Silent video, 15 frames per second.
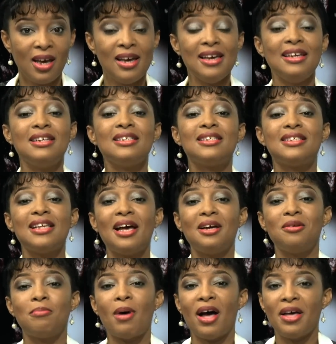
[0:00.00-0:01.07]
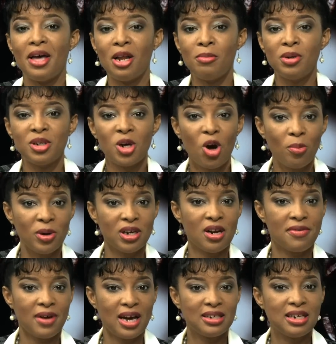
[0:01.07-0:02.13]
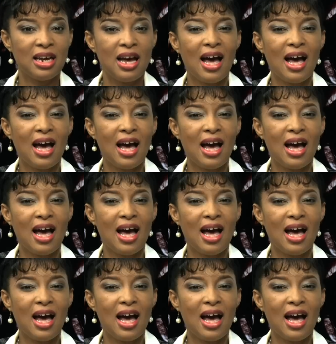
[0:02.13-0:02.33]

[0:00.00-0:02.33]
It is said by Elbert Hubbard that